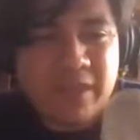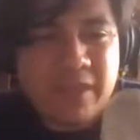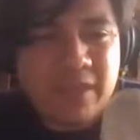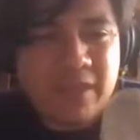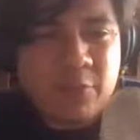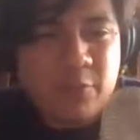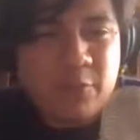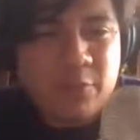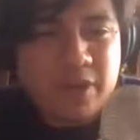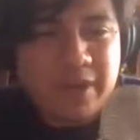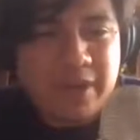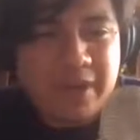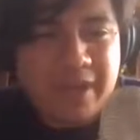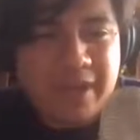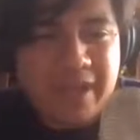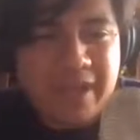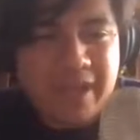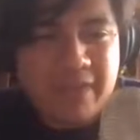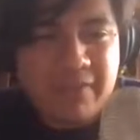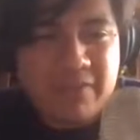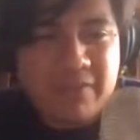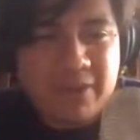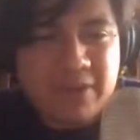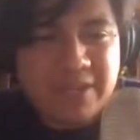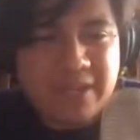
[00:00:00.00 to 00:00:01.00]
we're going to
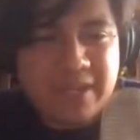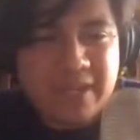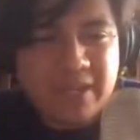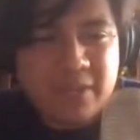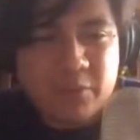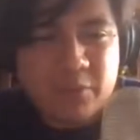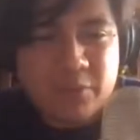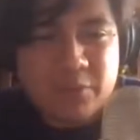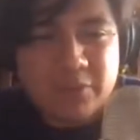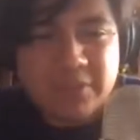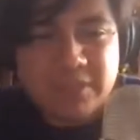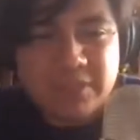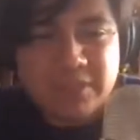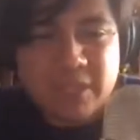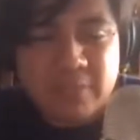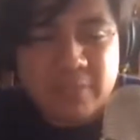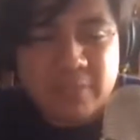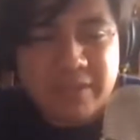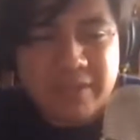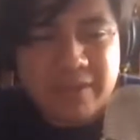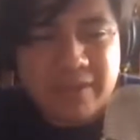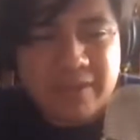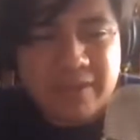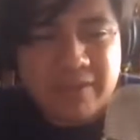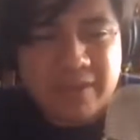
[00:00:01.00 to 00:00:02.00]
have our Data.world
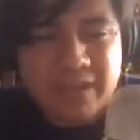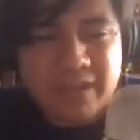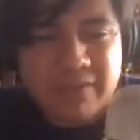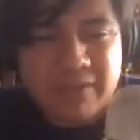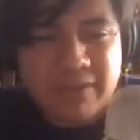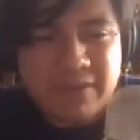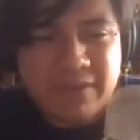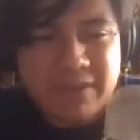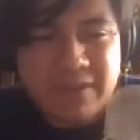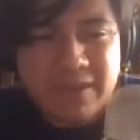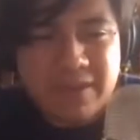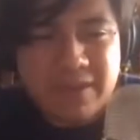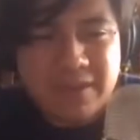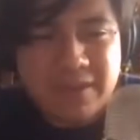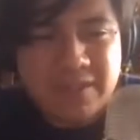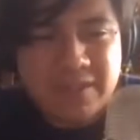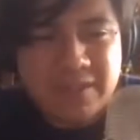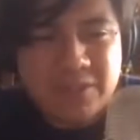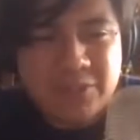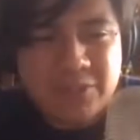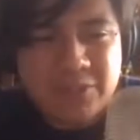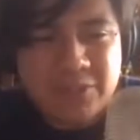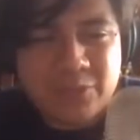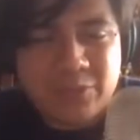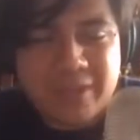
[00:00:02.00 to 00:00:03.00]
Summit at 11 o'clock
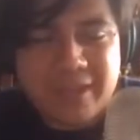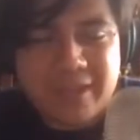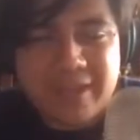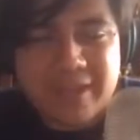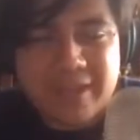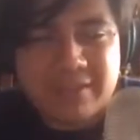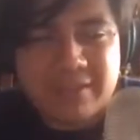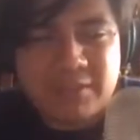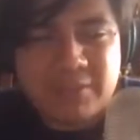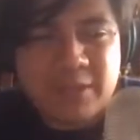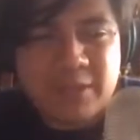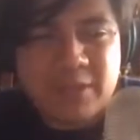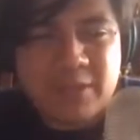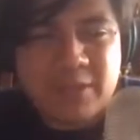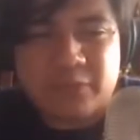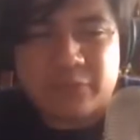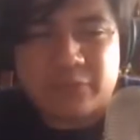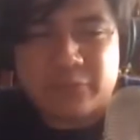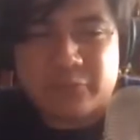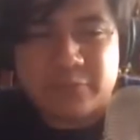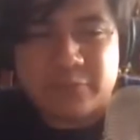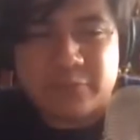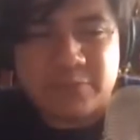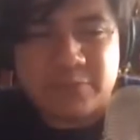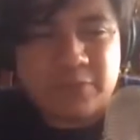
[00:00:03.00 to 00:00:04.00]
Central. We got speakers
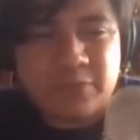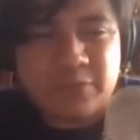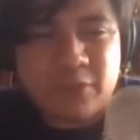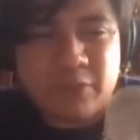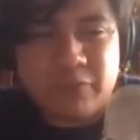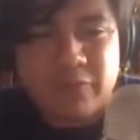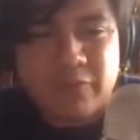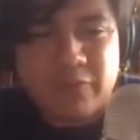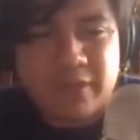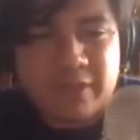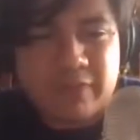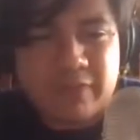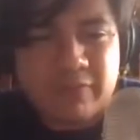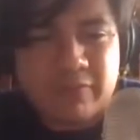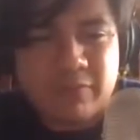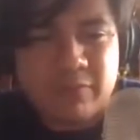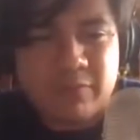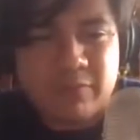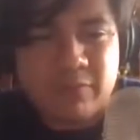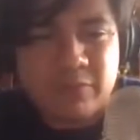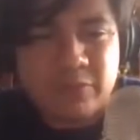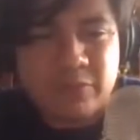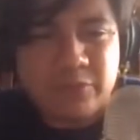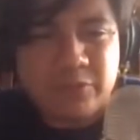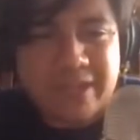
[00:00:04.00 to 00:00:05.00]
from Snowflake,
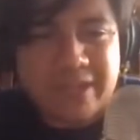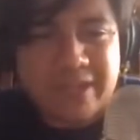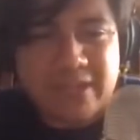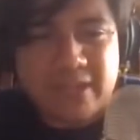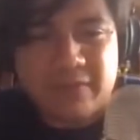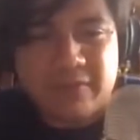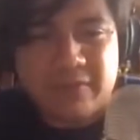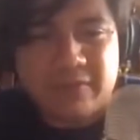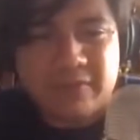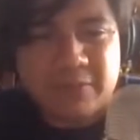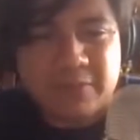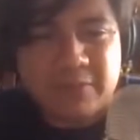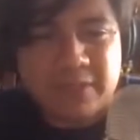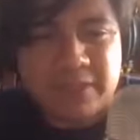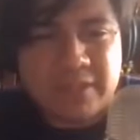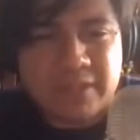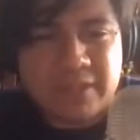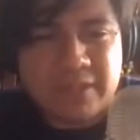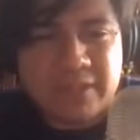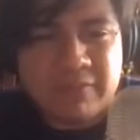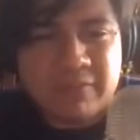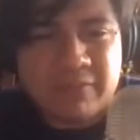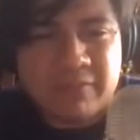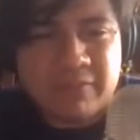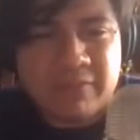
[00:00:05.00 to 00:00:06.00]
from Booz Allen, from
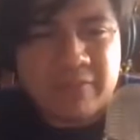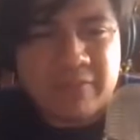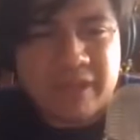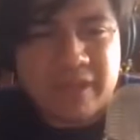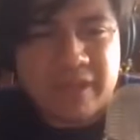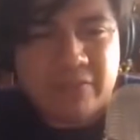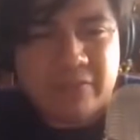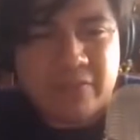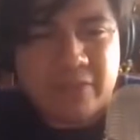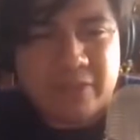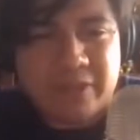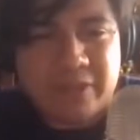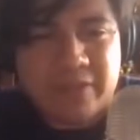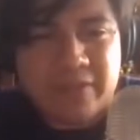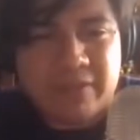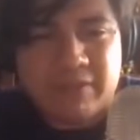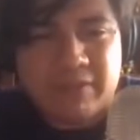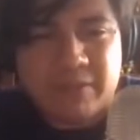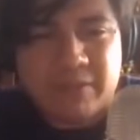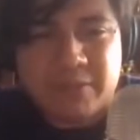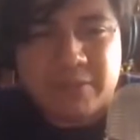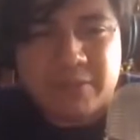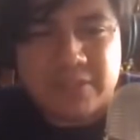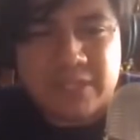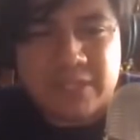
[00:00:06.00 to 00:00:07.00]
LinkedIn, from Fivetran,
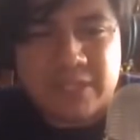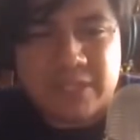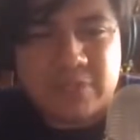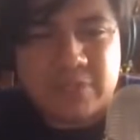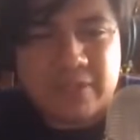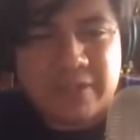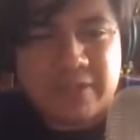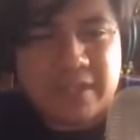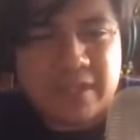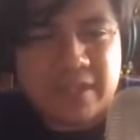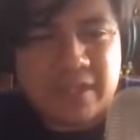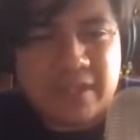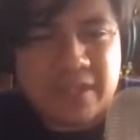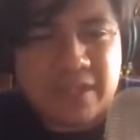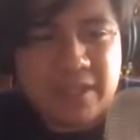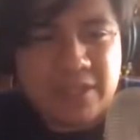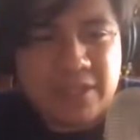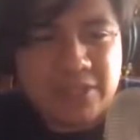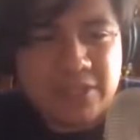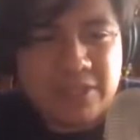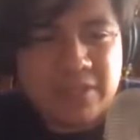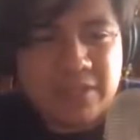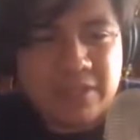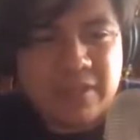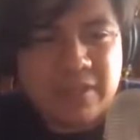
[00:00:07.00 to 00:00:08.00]
from the Zebra Data
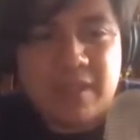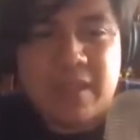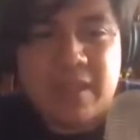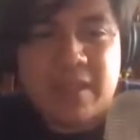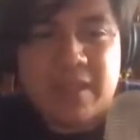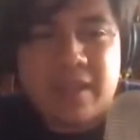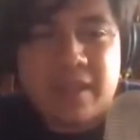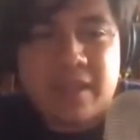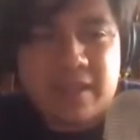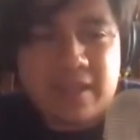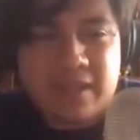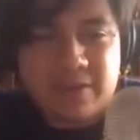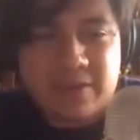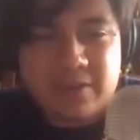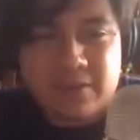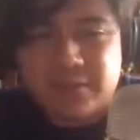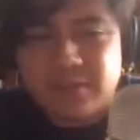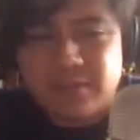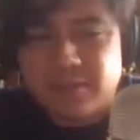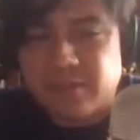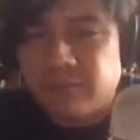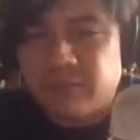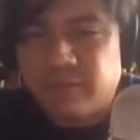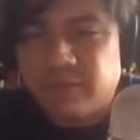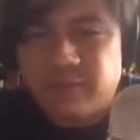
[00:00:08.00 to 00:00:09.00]
Kitchen, and
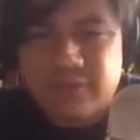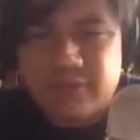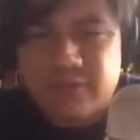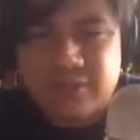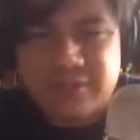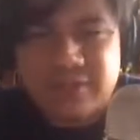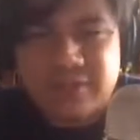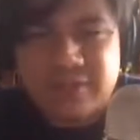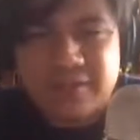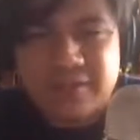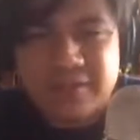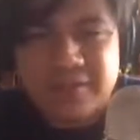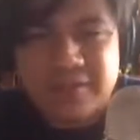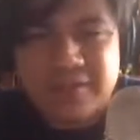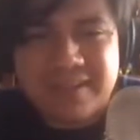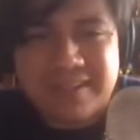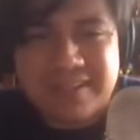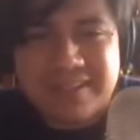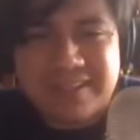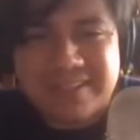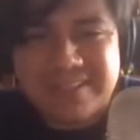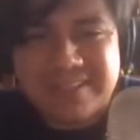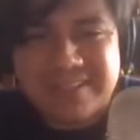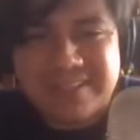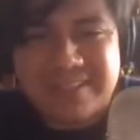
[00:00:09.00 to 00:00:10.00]
also Fishtown
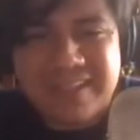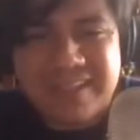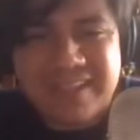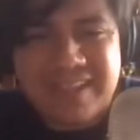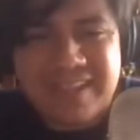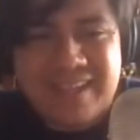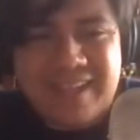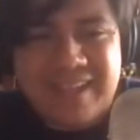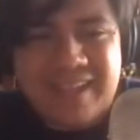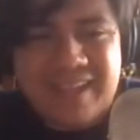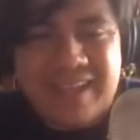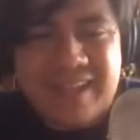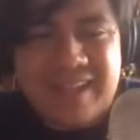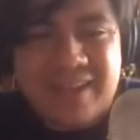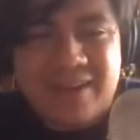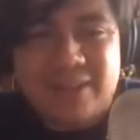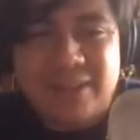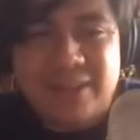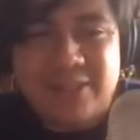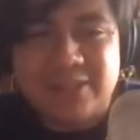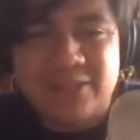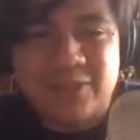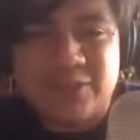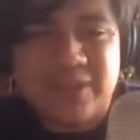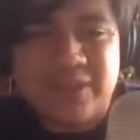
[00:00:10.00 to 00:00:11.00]
Analytics. And
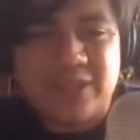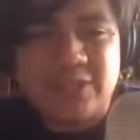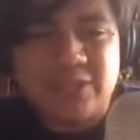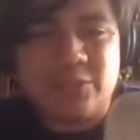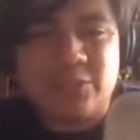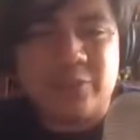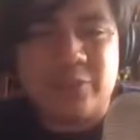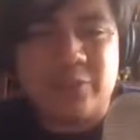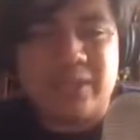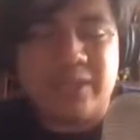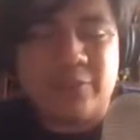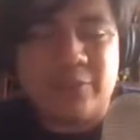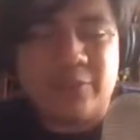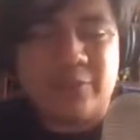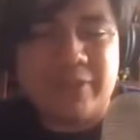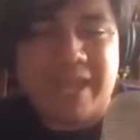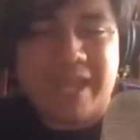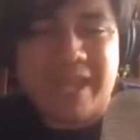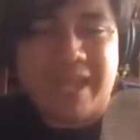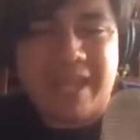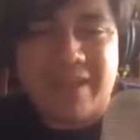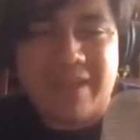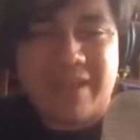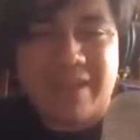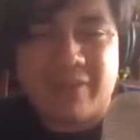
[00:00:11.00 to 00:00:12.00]
also next week, we
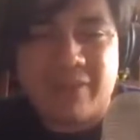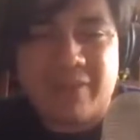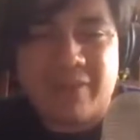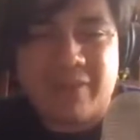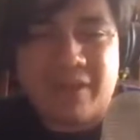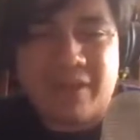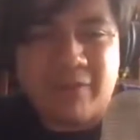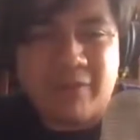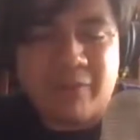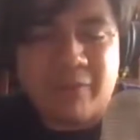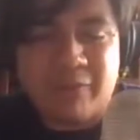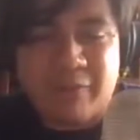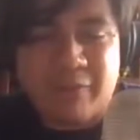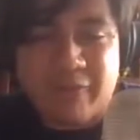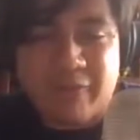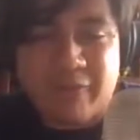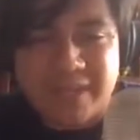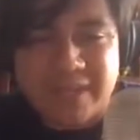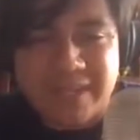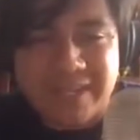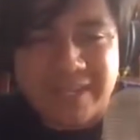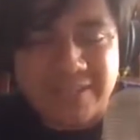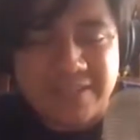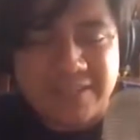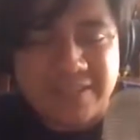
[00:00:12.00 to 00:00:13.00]
have a
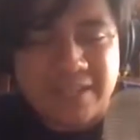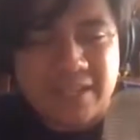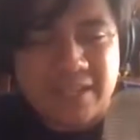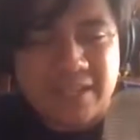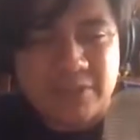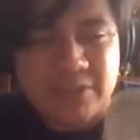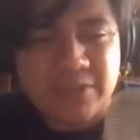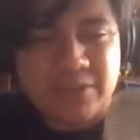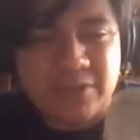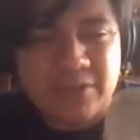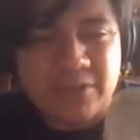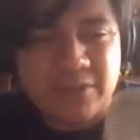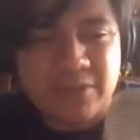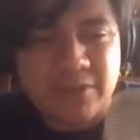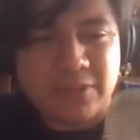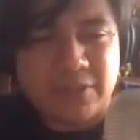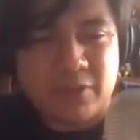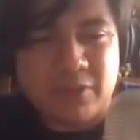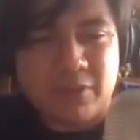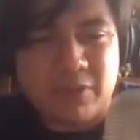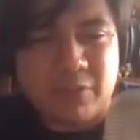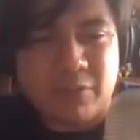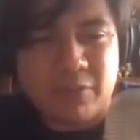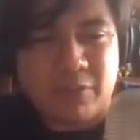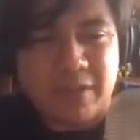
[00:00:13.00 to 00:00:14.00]
fantastic episode
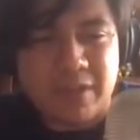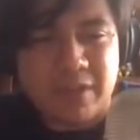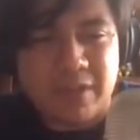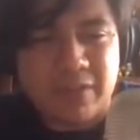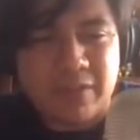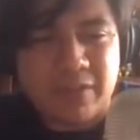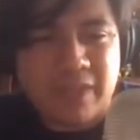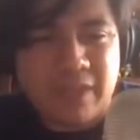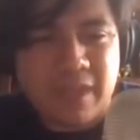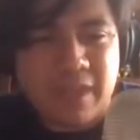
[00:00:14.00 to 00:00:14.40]
also with